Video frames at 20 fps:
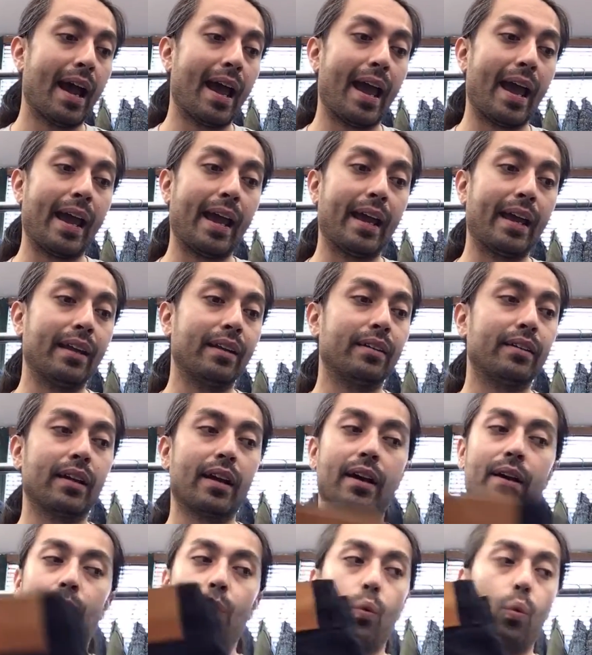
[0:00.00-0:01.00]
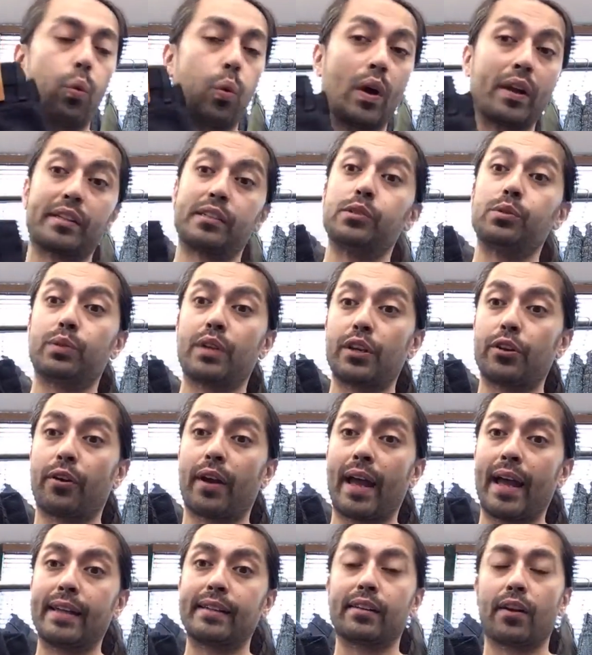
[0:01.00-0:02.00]
and once you get your
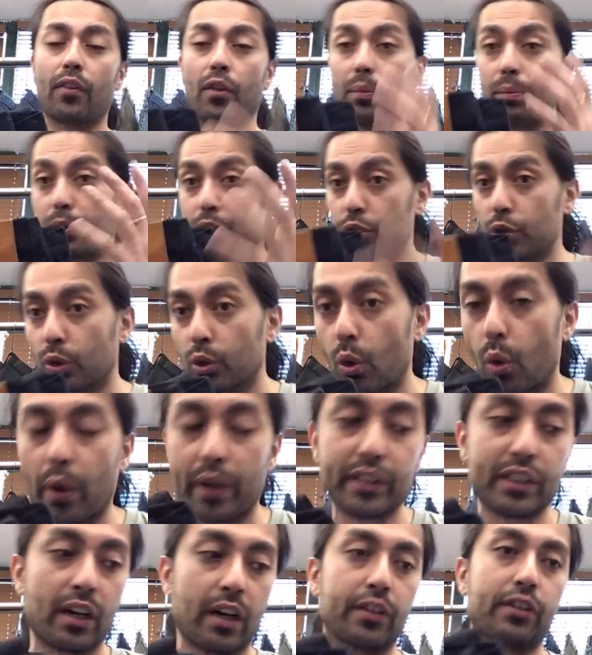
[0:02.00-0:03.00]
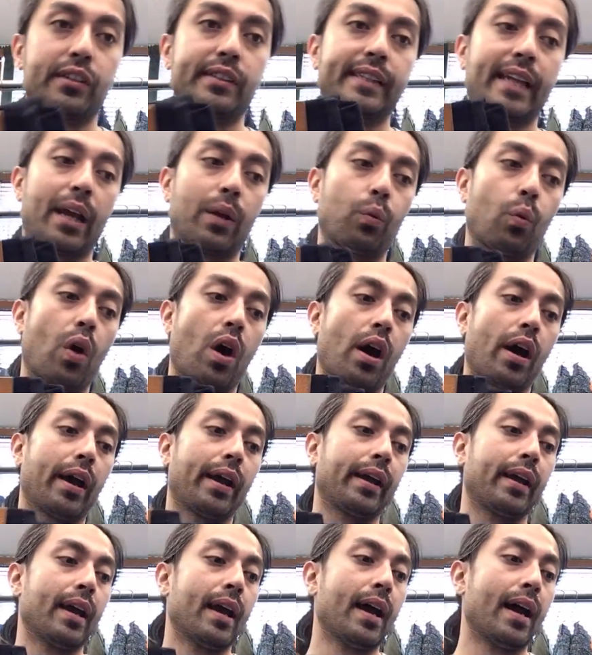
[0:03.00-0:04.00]
hands on them, you're going to understand
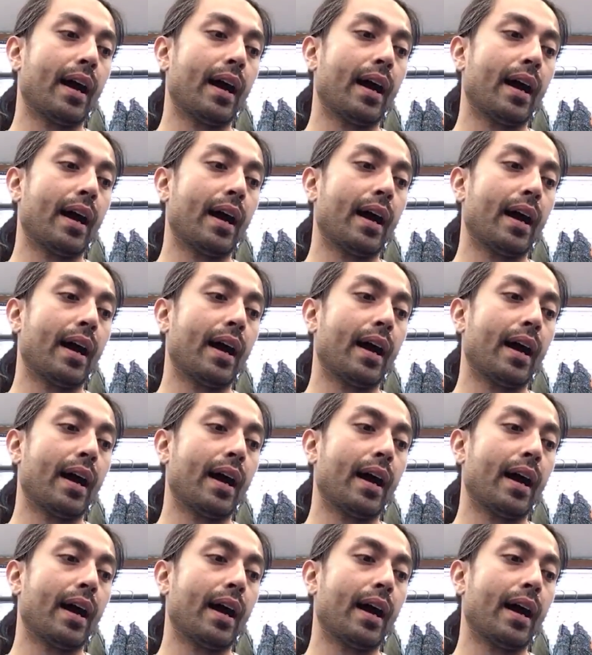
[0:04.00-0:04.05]
why.